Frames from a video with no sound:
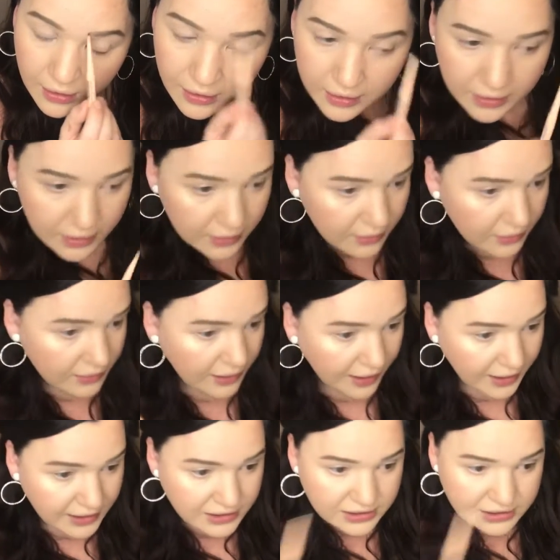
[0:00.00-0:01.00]
and
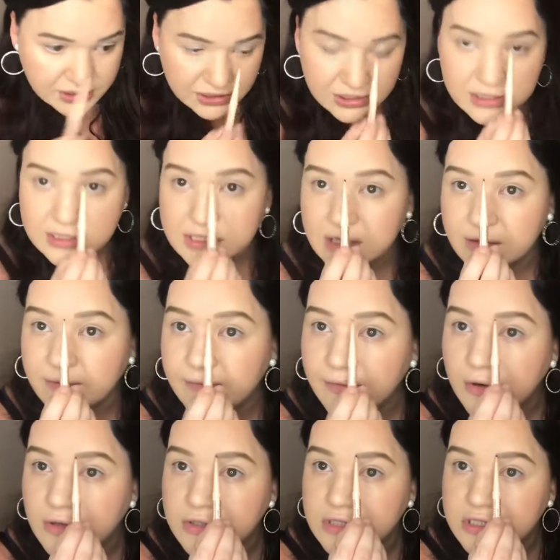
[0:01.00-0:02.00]
that is just the
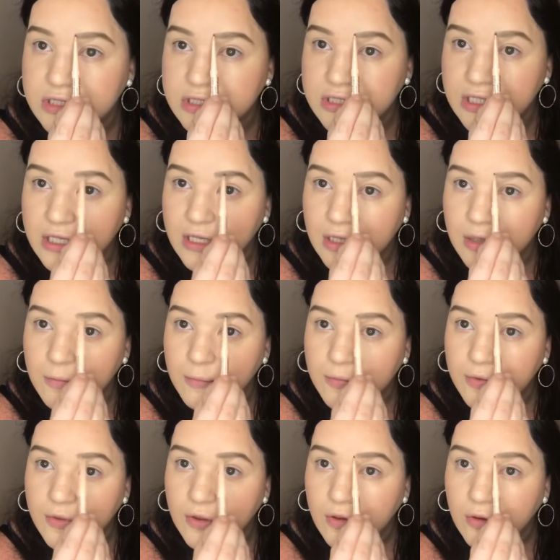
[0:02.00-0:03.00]
first step.
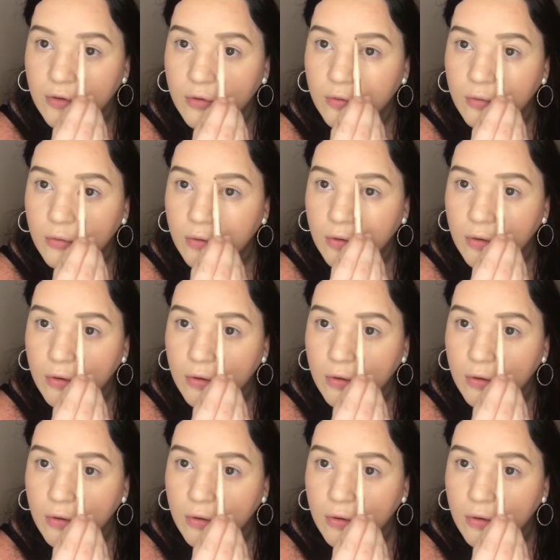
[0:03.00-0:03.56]
So